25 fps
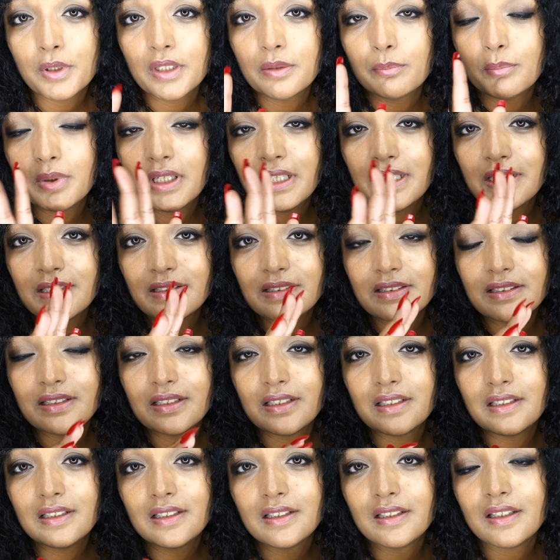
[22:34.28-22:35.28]
But please,
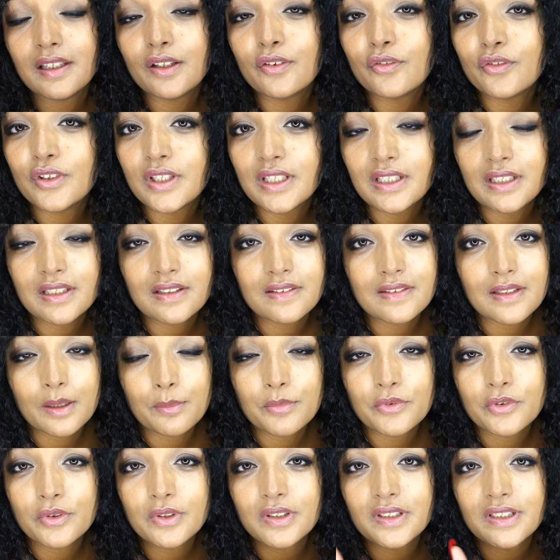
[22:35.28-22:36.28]
the evening
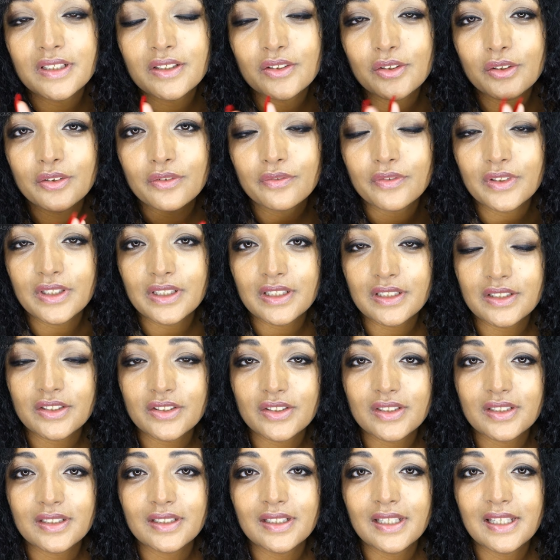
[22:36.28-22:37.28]
is absolutely not
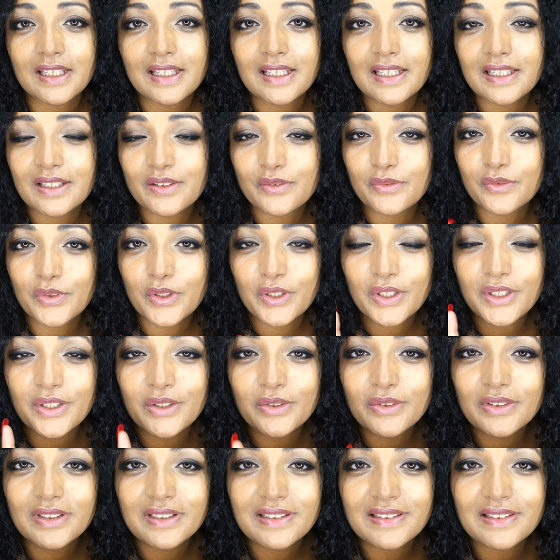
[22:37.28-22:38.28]
finished for
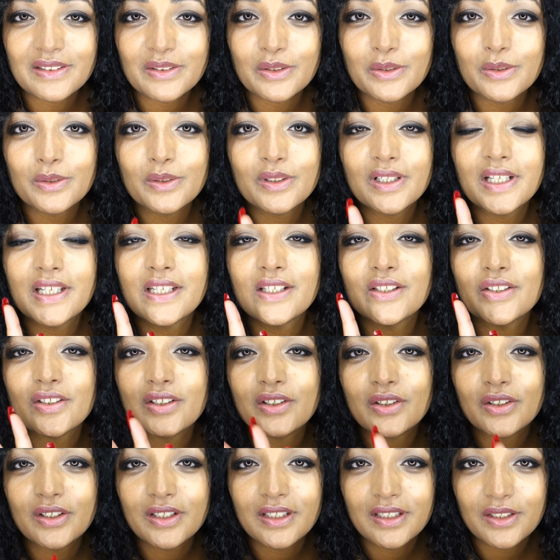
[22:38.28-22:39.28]
you, so
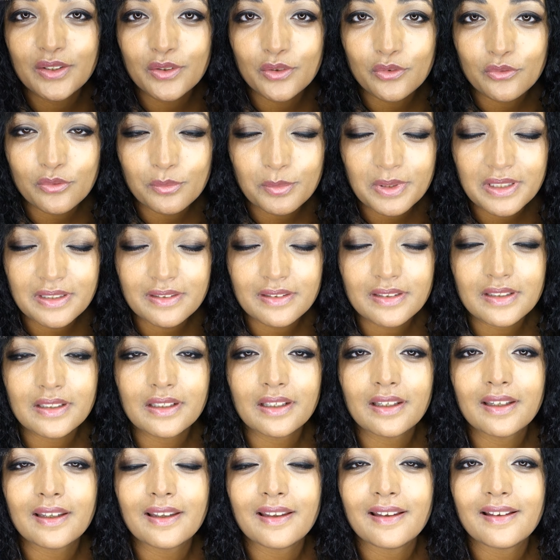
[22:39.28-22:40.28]
enjoy your
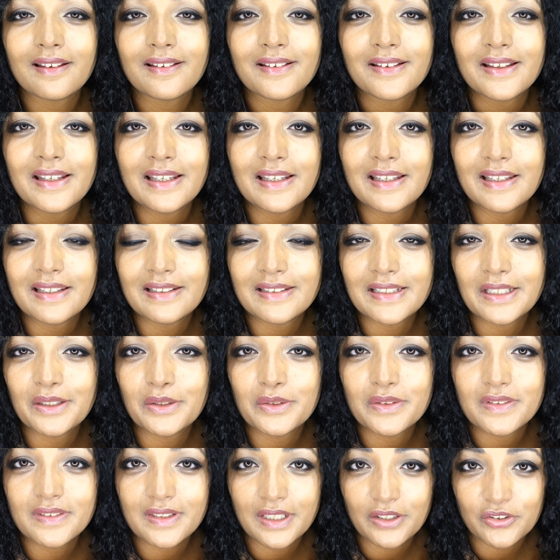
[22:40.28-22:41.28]
romantic
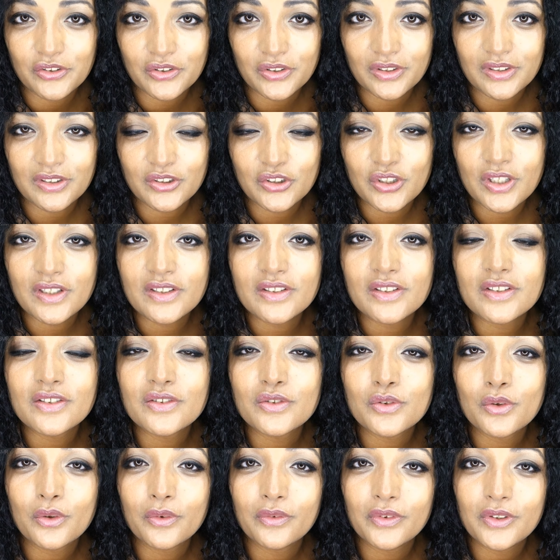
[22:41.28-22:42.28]
degustation, just
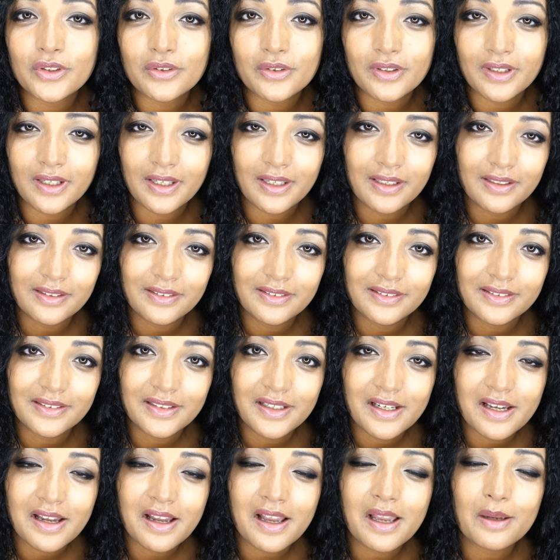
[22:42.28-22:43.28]
the two of you, okay?
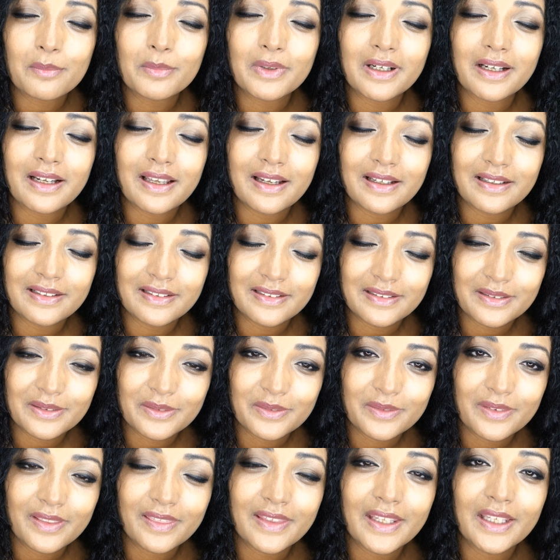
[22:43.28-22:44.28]
I'm glad.
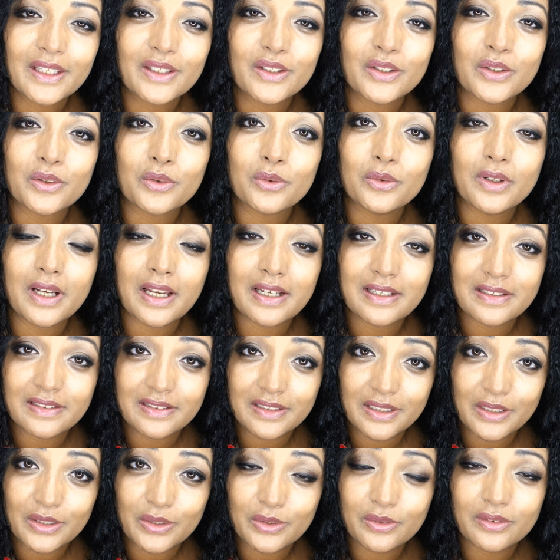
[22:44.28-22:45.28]
Thank you. I
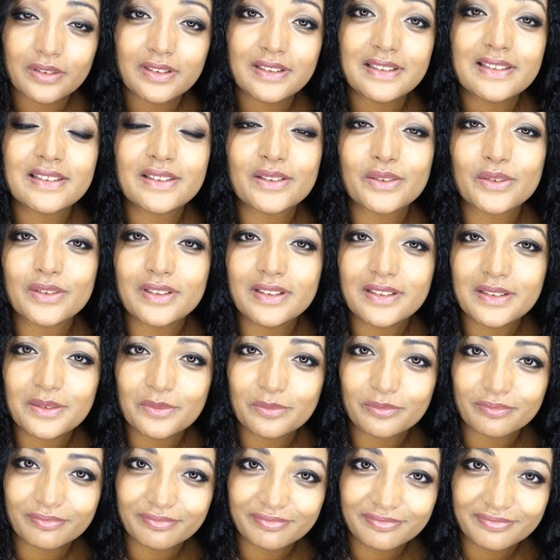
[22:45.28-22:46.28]
see you
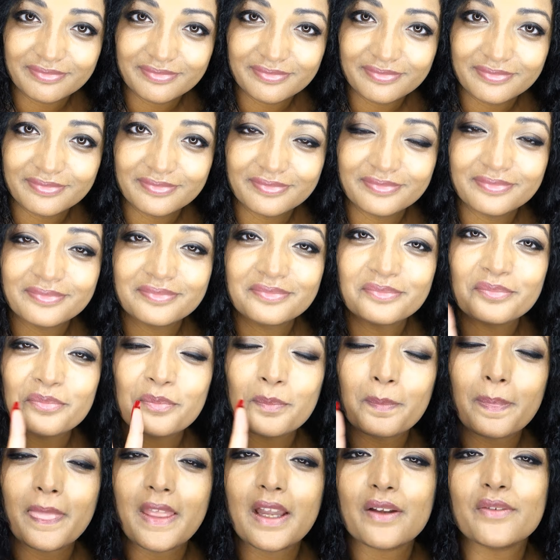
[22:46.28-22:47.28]
soon.
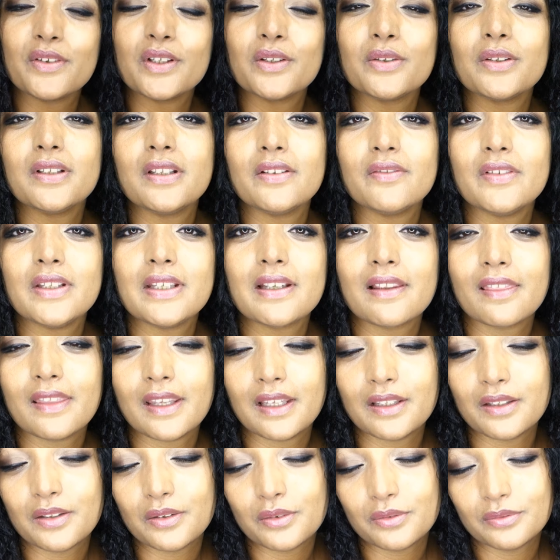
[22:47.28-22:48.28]
Have a good evening.
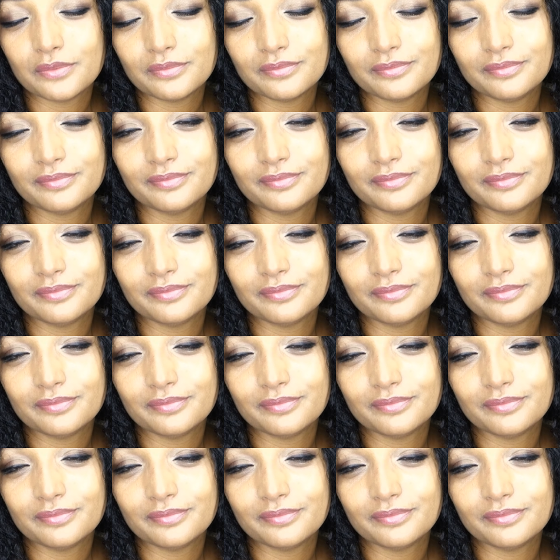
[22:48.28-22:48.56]
Thank you.